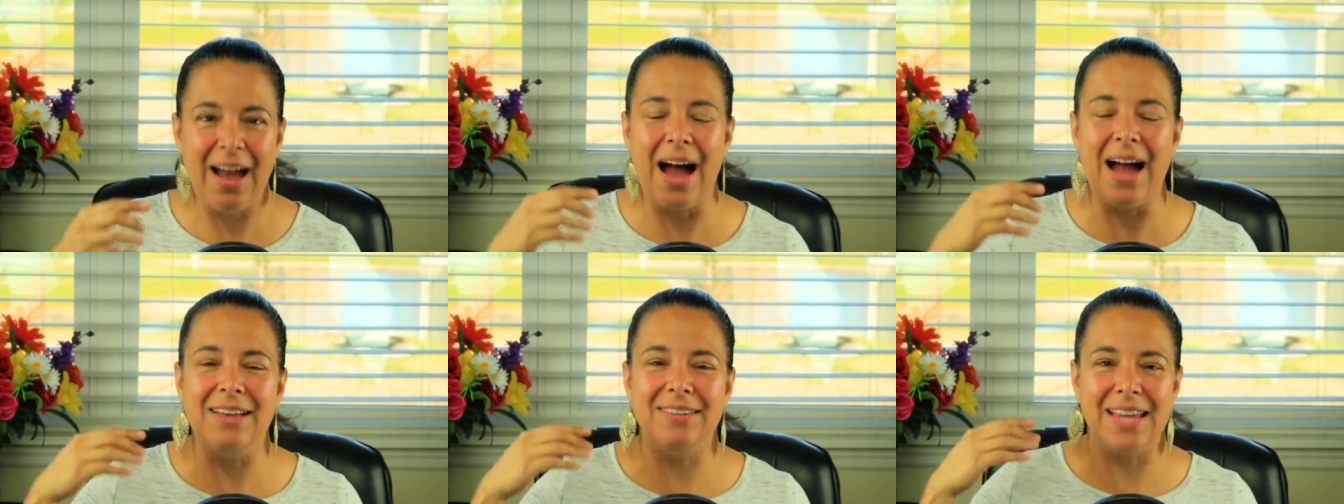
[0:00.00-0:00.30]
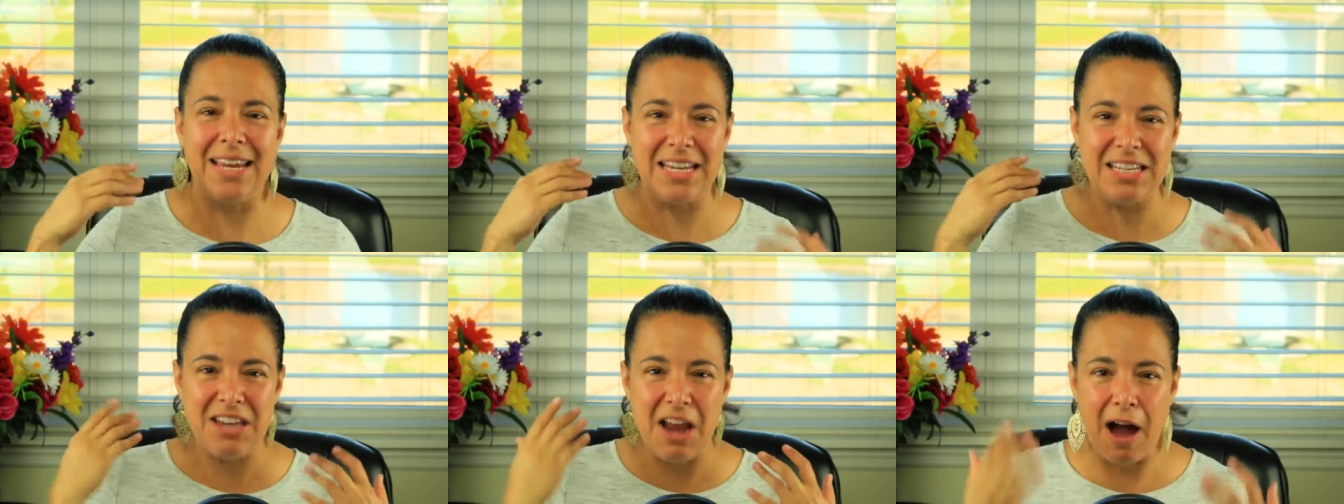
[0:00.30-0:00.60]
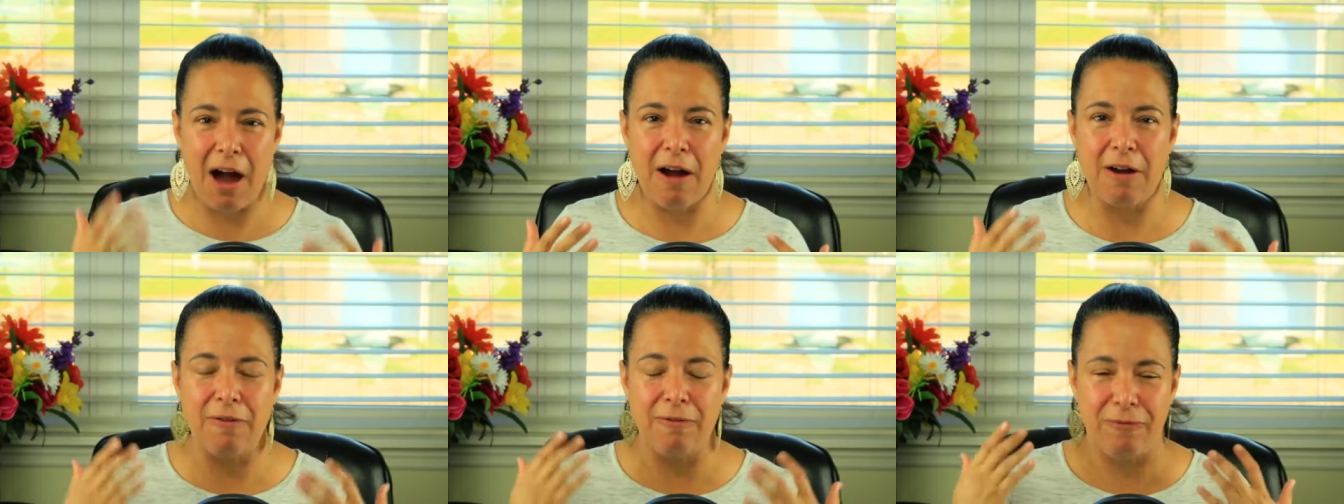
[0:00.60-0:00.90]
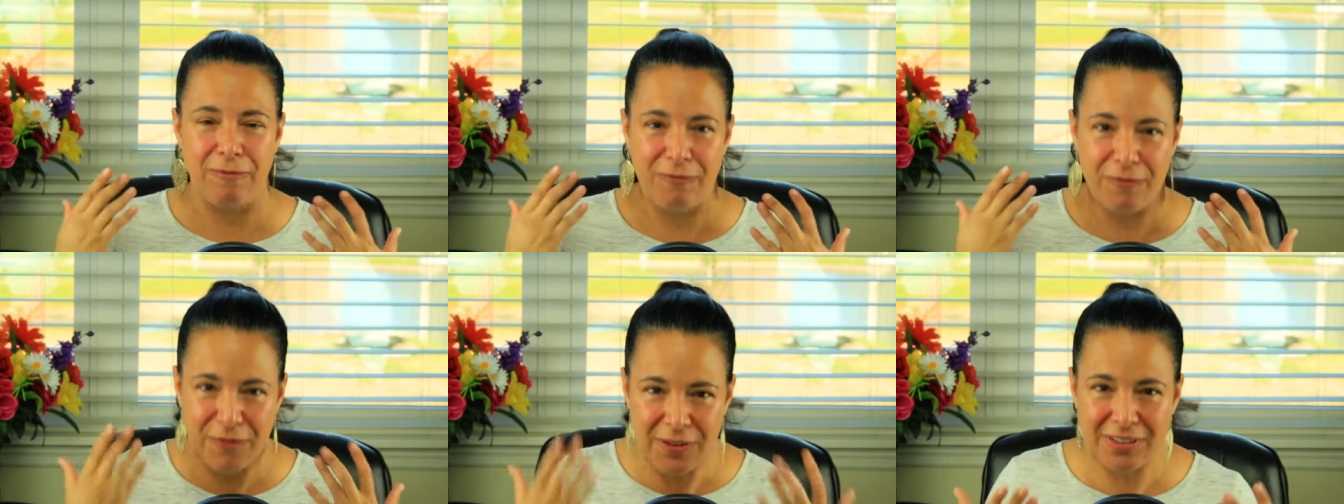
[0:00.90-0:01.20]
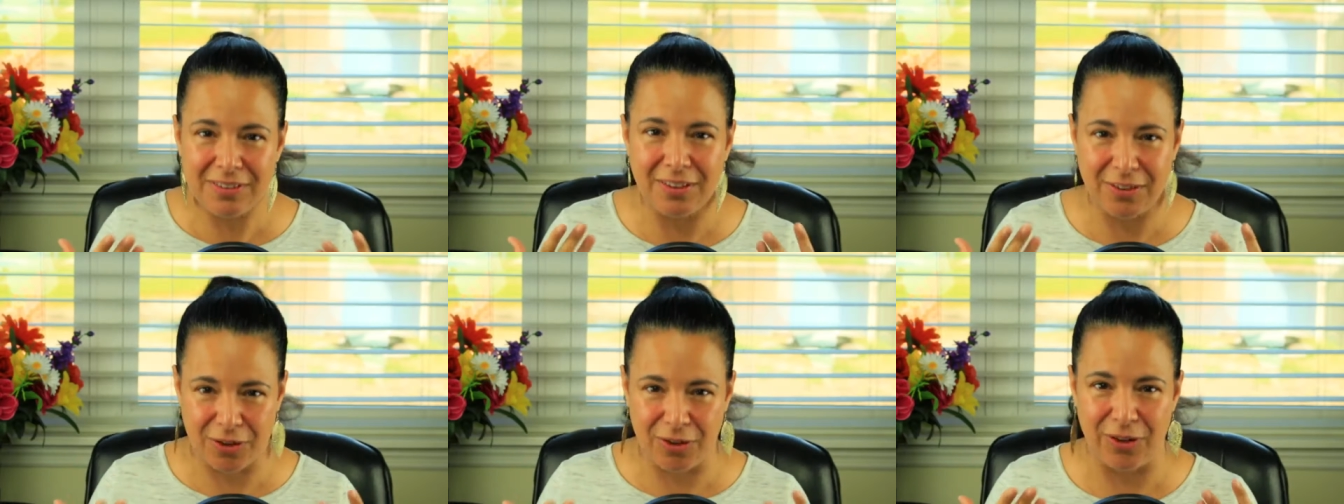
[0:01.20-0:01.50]
as a
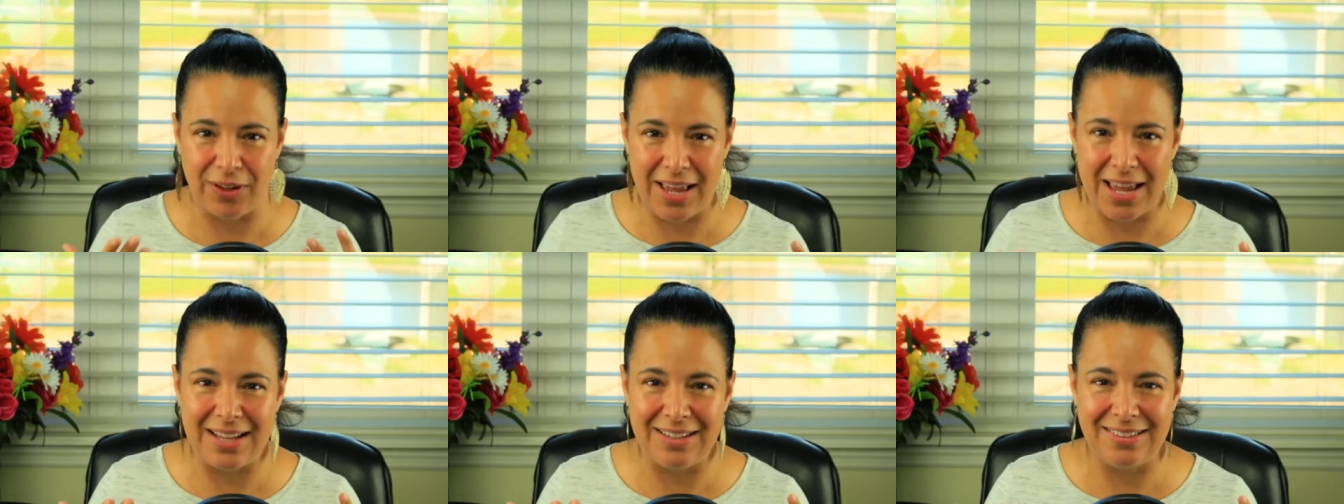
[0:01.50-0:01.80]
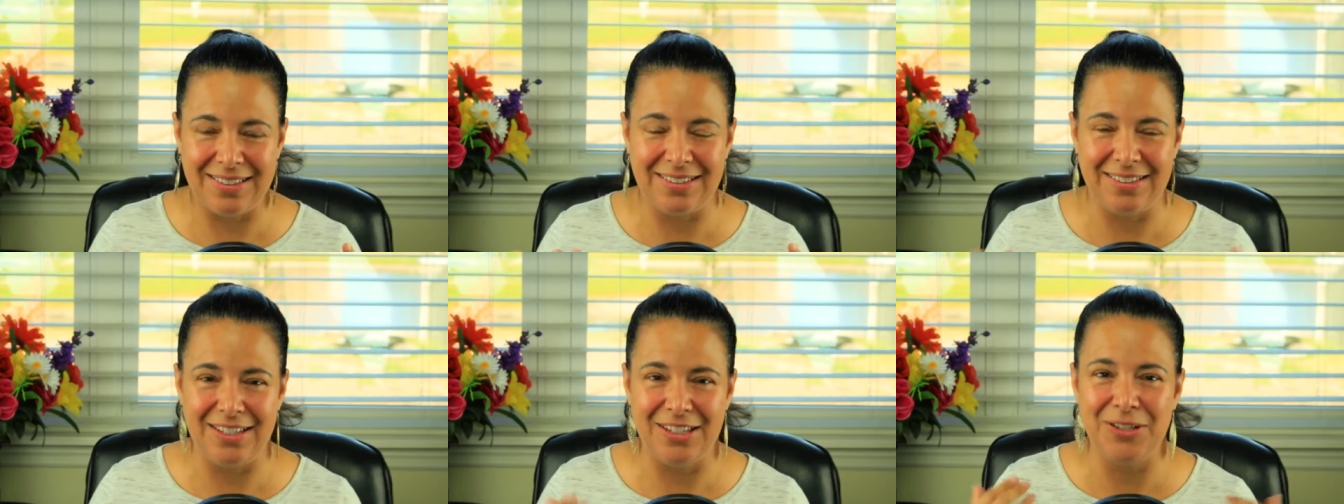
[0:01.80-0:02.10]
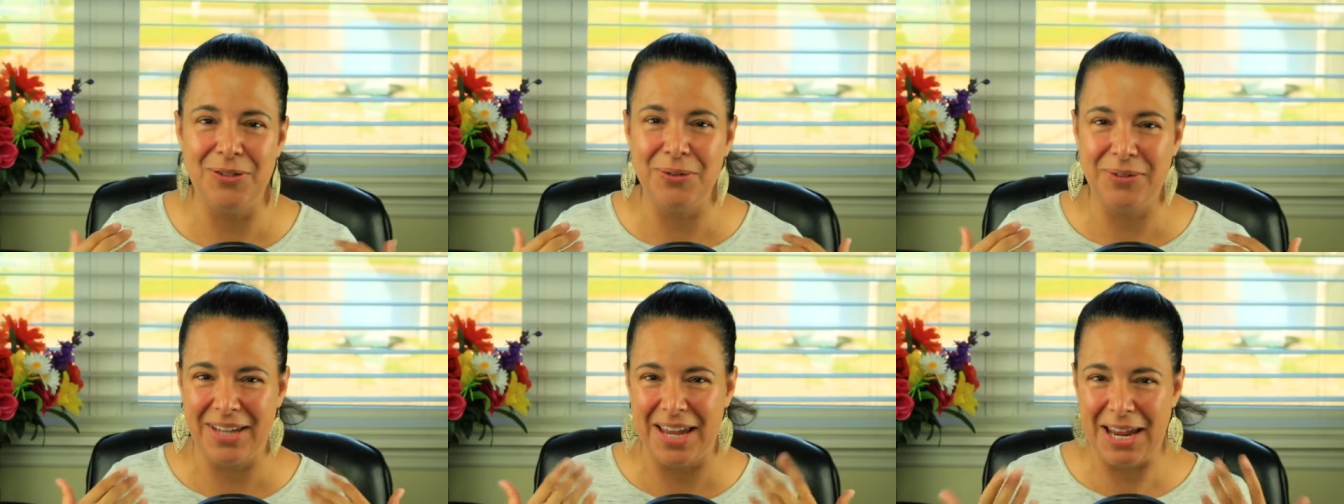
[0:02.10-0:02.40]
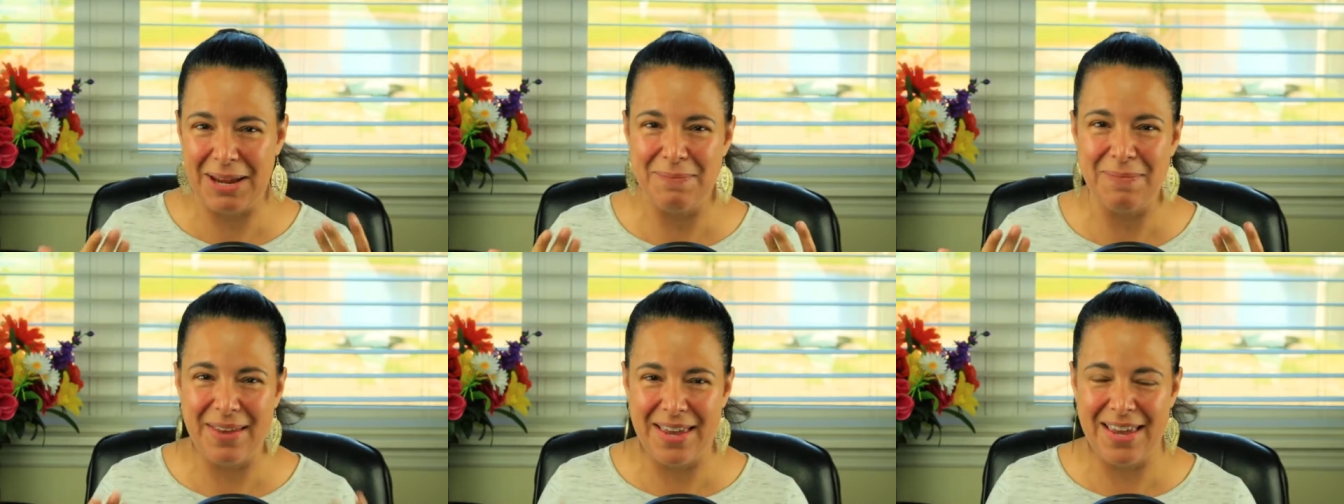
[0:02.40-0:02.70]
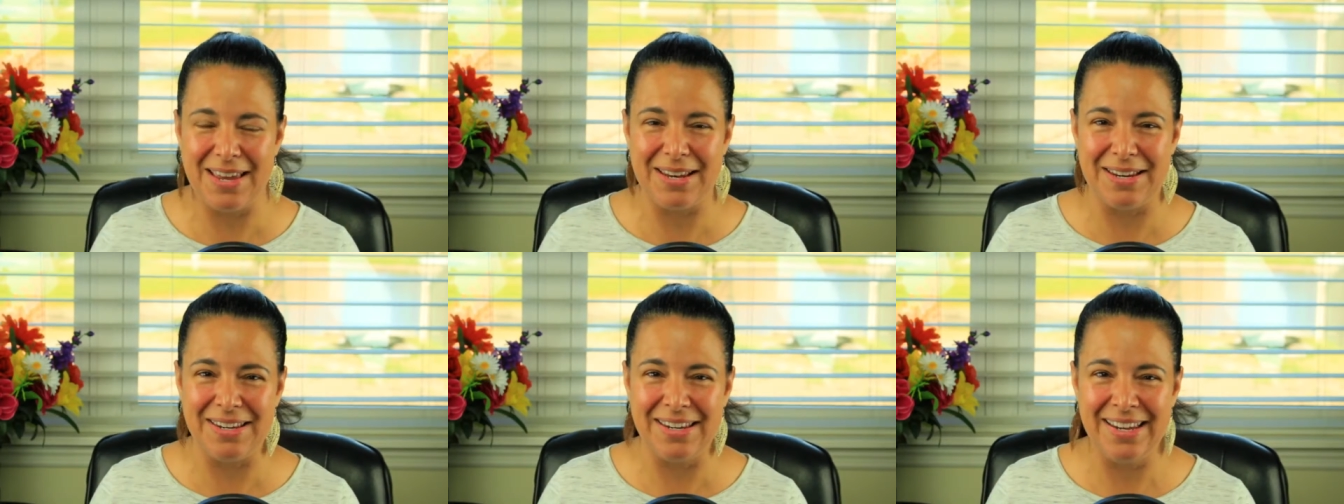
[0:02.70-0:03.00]
non-physical entity, you came
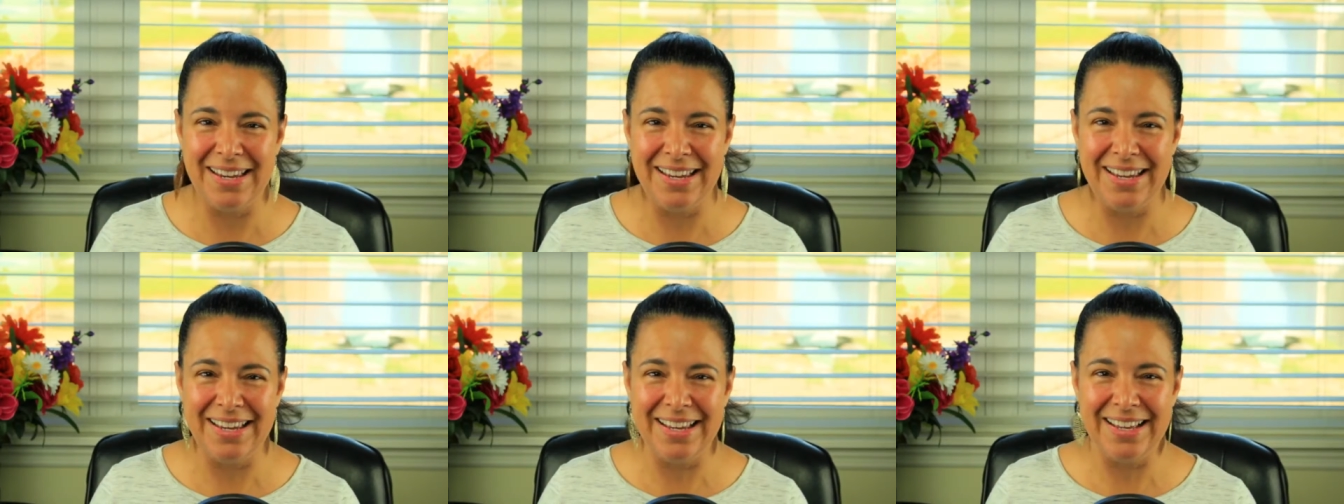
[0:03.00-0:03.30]
in